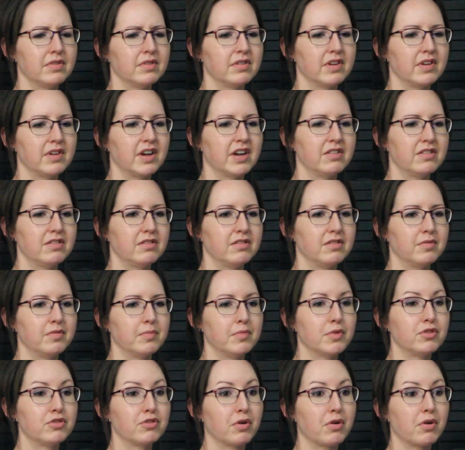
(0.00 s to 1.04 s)
I don't know,
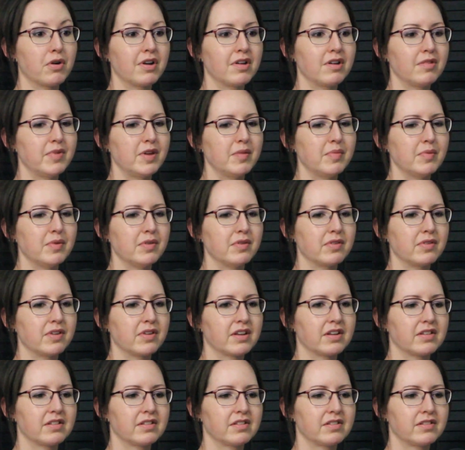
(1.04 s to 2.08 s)
majority of people
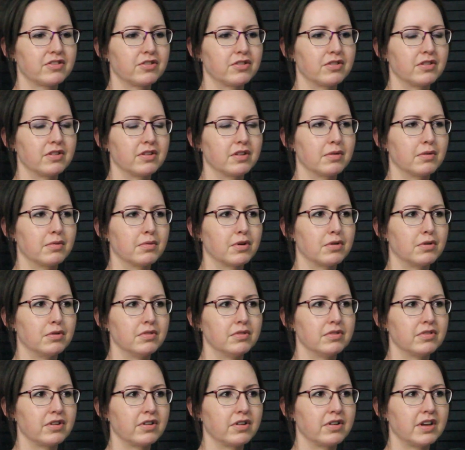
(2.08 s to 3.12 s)
shouldn't go cold
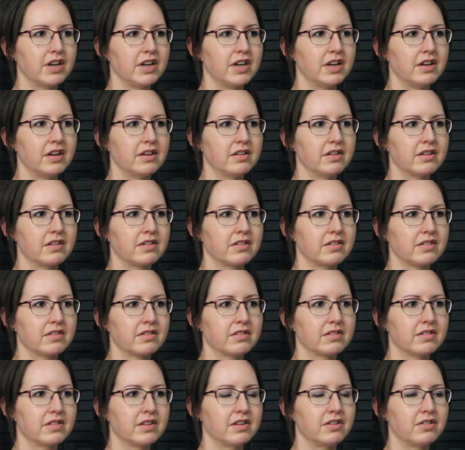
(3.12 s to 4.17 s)
turkey. Like
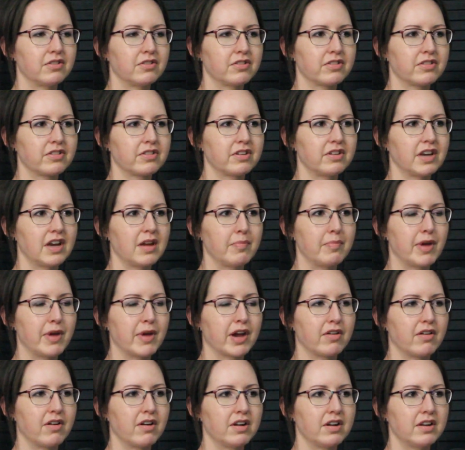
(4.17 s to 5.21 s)
then you're just going to get back
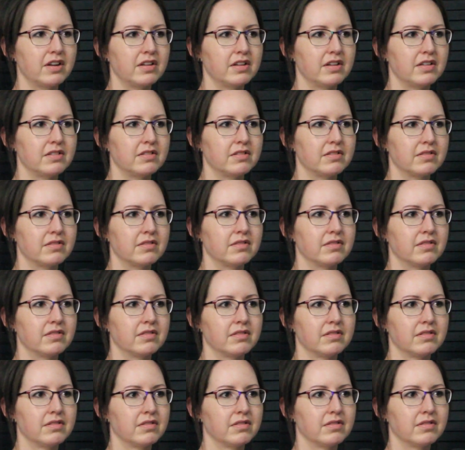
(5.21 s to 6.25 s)
on it
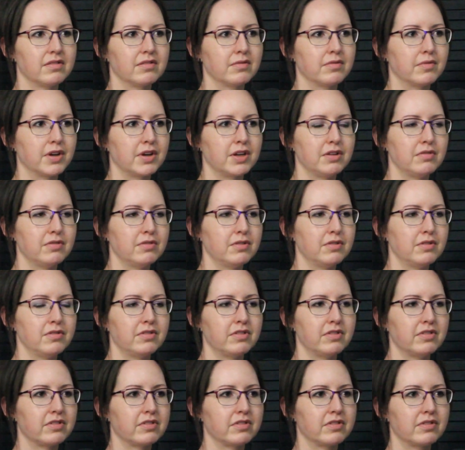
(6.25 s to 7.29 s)
when you lose
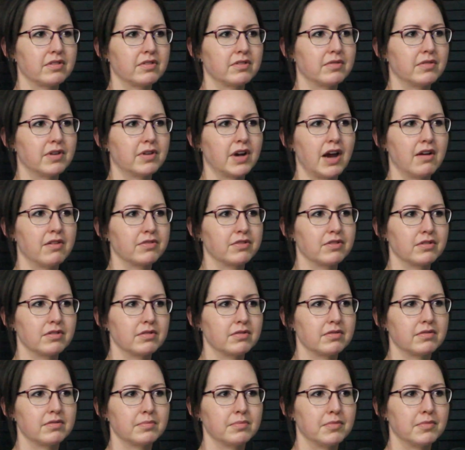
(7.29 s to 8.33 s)
this, however
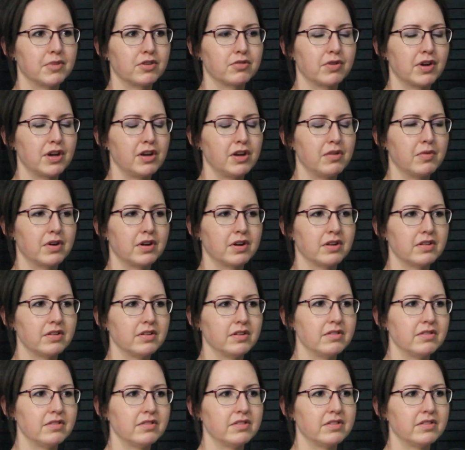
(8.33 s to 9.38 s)
much weight you want to
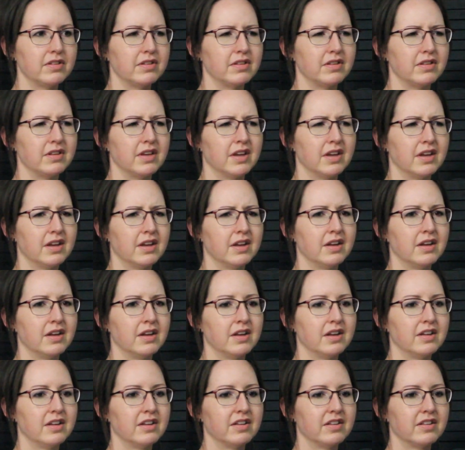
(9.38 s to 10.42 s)
lose and mm.
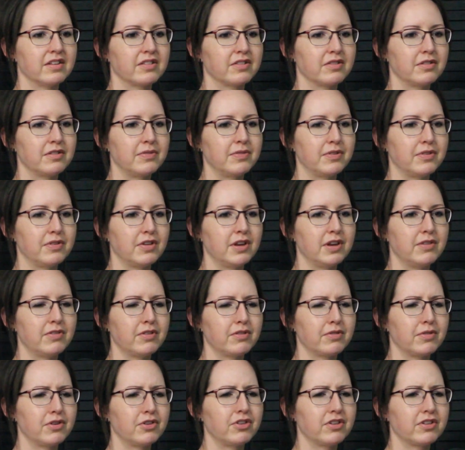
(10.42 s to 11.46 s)
so even even
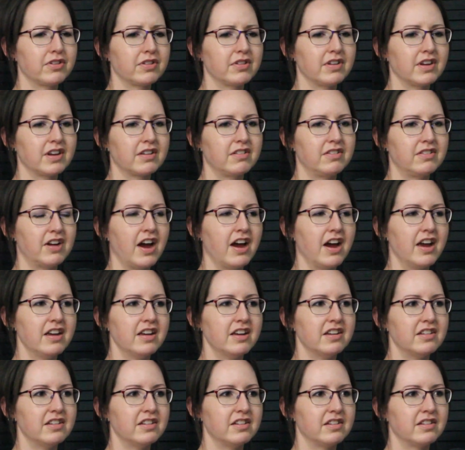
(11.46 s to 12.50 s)
switching to like
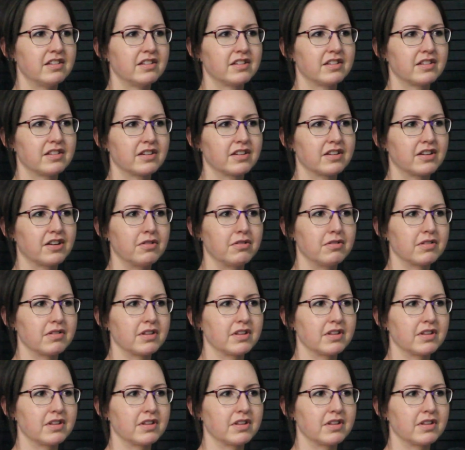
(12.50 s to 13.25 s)
diet coke and